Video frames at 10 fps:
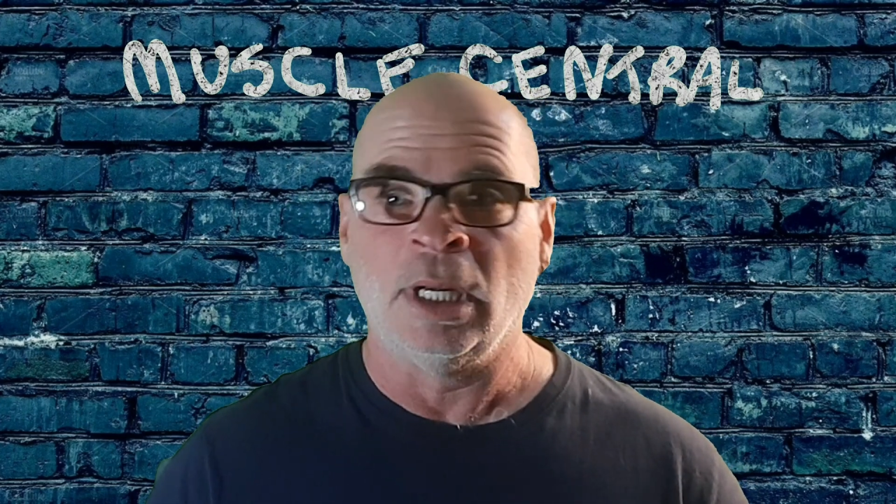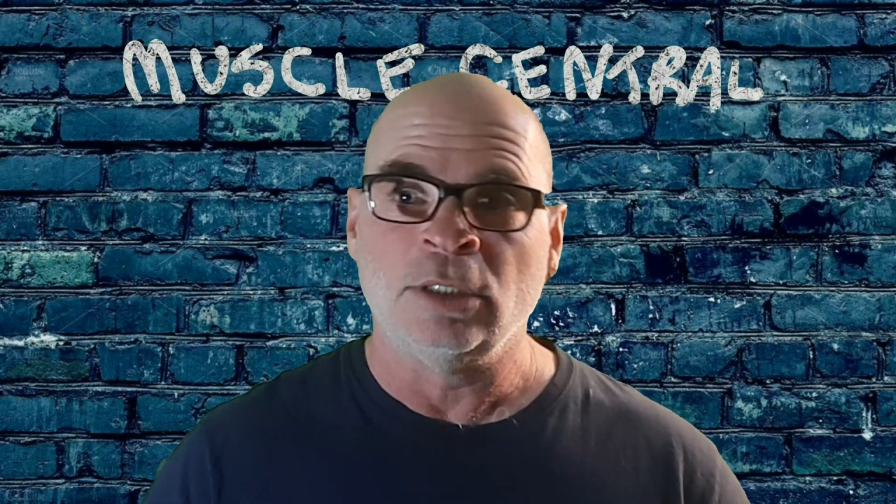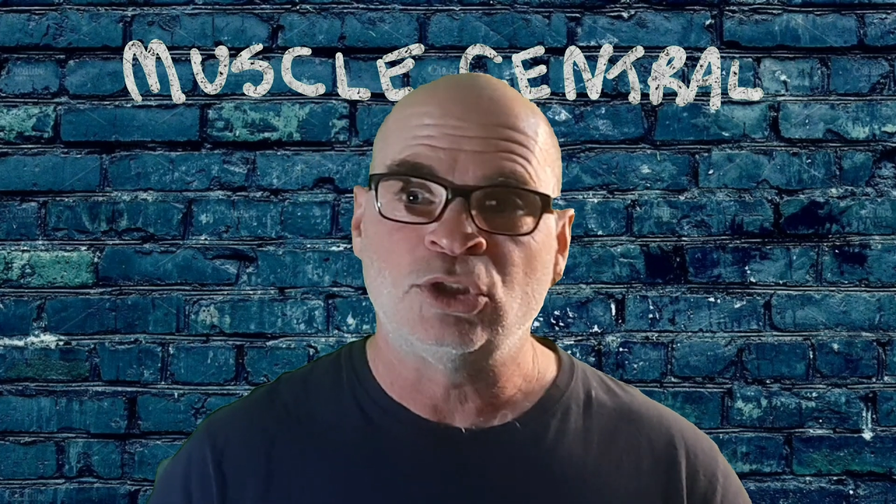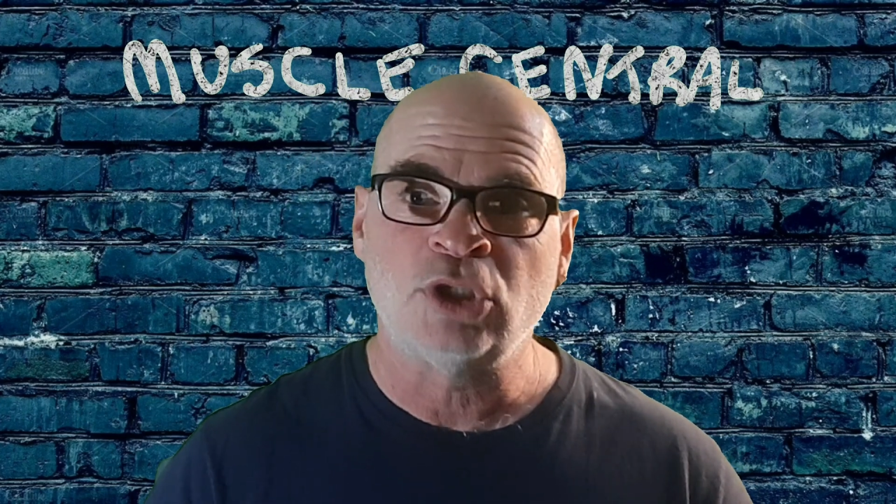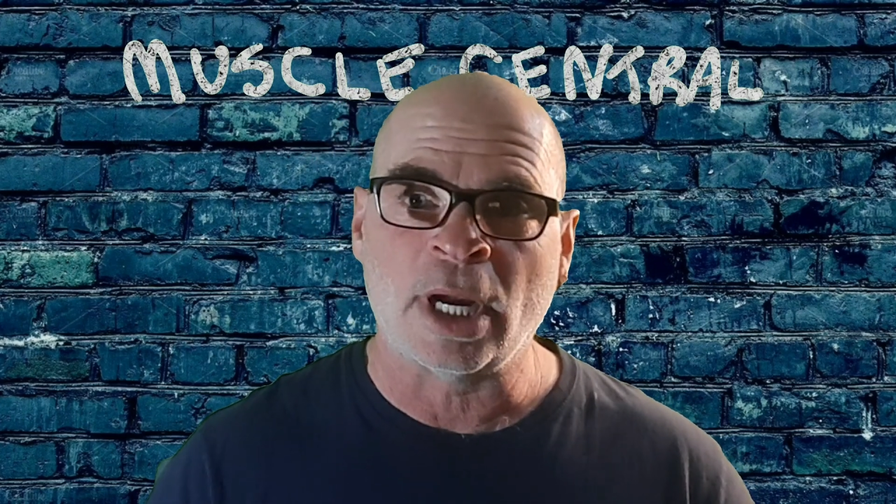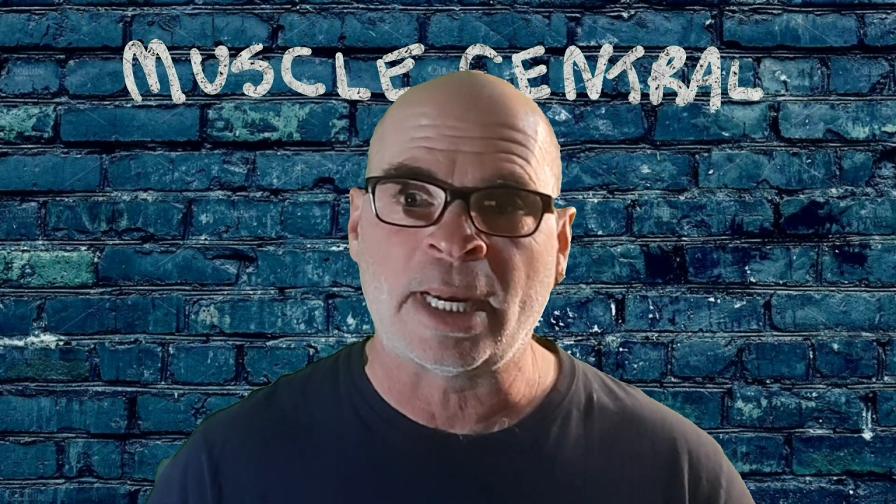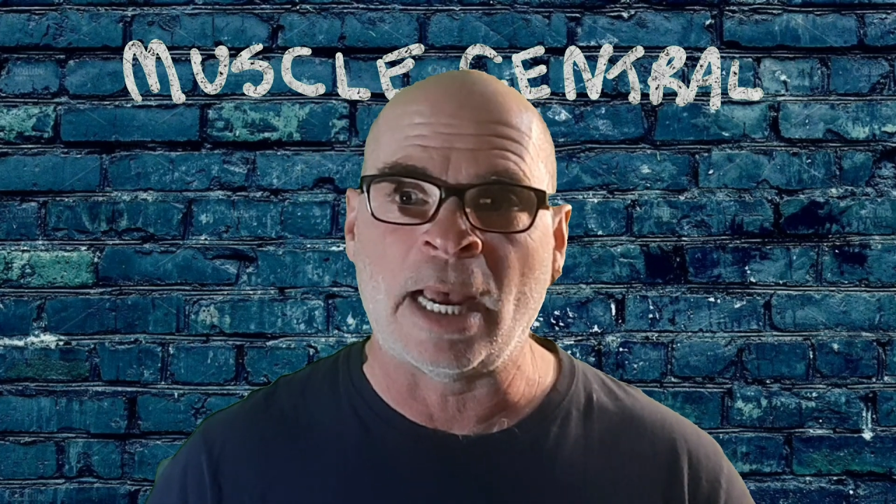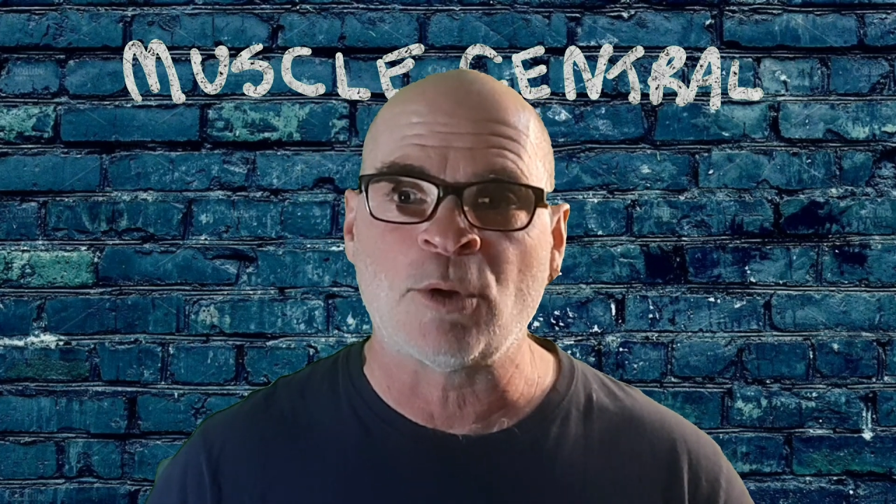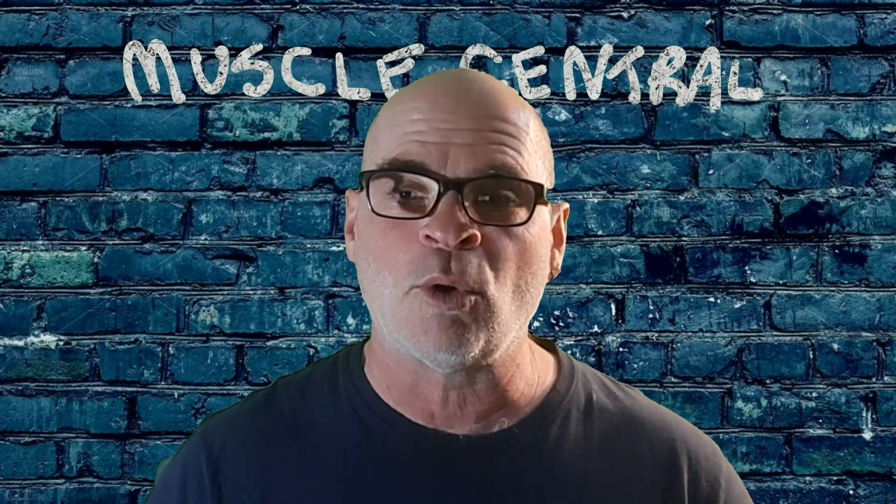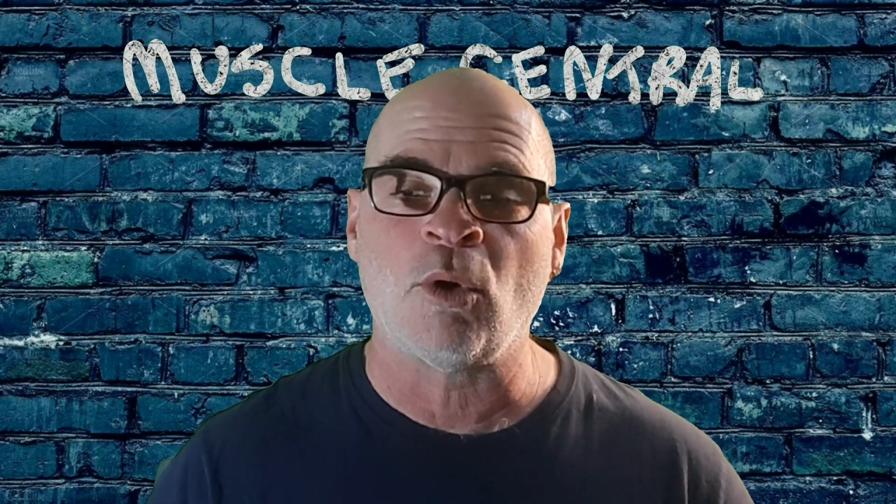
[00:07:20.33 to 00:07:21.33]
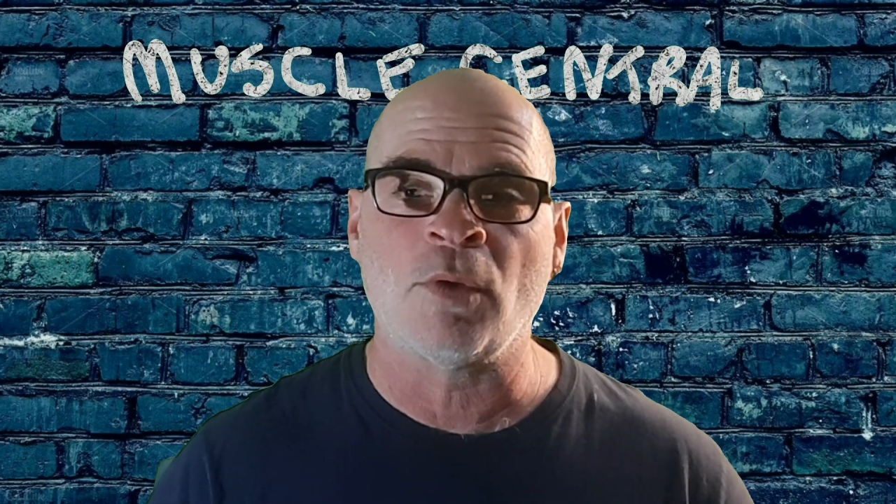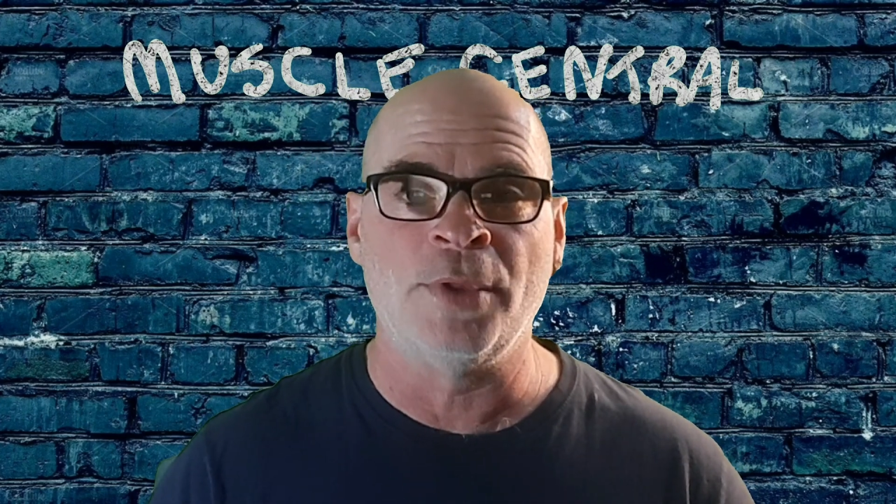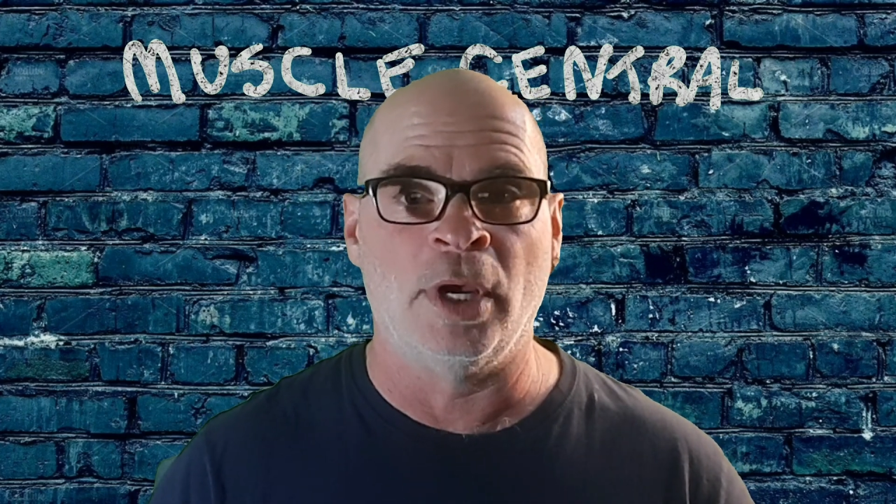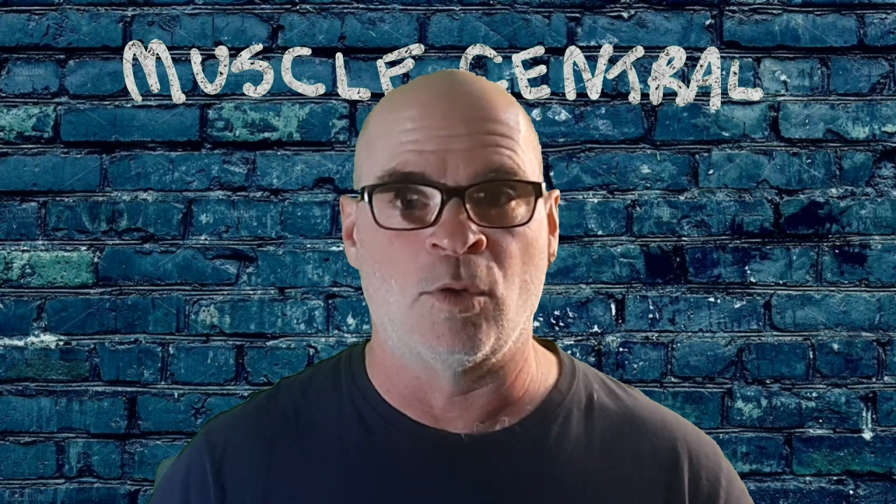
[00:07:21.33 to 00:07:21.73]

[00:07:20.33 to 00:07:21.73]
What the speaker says: Check out all their